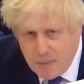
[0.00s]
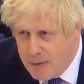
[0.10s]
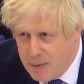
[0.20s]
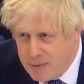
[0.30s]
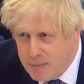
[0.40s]

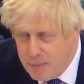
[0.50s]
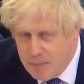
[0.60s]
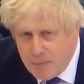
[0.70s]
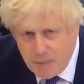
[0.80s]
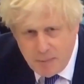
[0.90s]
There was
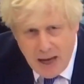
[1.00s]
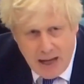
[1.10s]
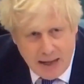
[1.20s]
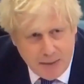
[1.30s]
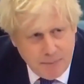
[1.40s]

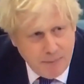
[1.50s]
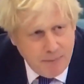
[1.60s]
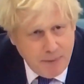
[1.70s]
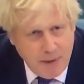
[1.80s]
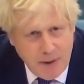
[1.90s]
barely
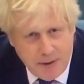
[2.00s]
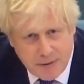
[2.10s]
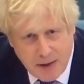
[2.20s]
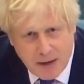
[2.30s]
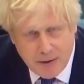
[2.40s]
30
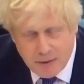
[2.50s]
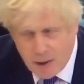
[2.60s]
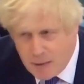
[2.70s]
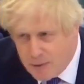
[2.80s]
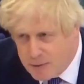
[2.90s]
seconds when
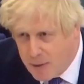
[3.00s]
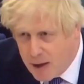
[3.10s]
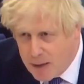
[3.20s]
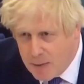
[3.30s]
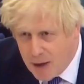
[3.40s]
I wasn't
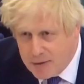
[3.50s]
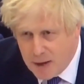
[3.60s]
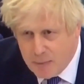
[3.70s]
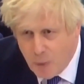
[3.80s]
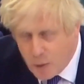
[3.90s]
wearing a mask.
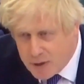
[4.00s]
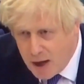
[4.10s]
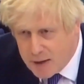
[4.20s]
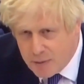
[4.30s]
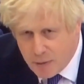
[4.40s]
I walked
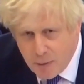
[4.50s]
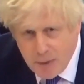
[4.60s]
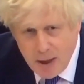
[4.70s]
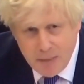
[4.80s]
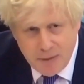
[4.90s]
out of a
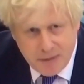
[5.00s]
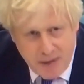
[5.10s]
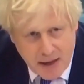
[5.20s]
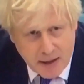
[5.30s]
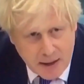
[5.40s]
room
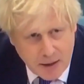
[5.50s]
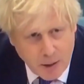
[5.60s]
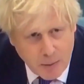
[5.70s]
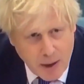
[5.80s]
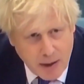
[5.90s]
mistakenly
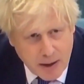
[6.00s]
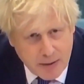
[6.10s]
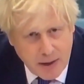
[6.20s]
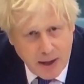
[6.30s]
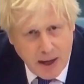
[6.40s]
not wearing
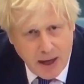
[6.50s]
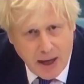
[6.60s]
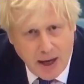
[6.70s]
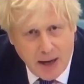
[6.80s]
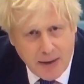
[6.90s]
it.
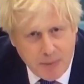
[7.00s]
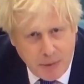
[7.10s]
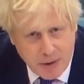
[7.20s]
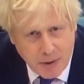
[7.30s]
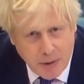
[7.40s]
Uh, I then
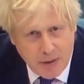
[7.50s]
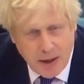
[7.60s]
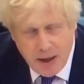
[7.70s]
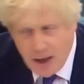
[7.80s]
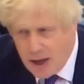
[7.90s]
put it
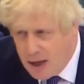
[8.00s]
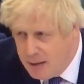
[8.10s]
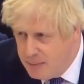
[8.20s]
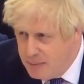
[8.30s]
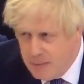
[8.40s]
on
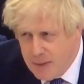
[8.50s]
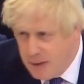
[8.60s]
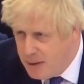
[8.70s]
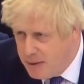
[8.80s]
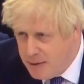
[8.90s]
um,
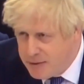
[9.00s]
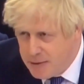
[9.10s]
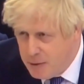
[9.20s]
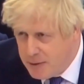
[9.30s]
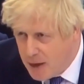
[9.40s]
it, it, as
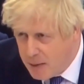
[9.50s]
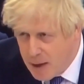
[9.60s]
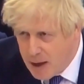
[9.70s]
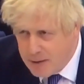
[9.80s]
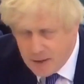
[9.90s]
soon as I
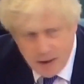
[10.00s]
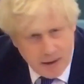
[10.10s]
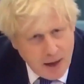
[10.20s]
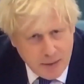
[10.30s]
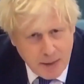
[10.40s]
realised
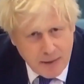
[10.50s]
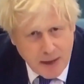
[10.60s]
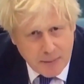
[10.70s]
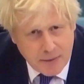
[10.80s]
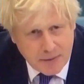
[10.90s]
I'd made
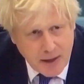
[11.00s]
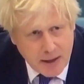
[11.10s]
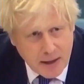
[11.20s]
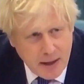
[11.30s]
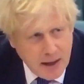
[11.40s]
that
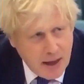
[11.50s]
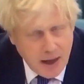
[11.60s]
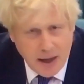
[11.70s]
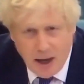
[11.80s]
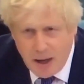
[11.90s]
mistake.
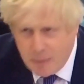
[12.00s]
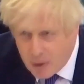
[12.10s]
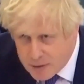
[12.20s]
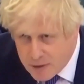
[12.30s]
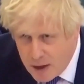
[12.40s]
Uh, I
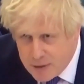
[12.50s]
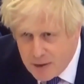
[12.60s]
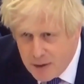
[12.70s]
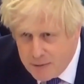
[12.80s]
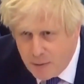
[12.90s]
apologise
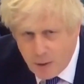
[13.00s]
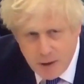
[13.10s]
for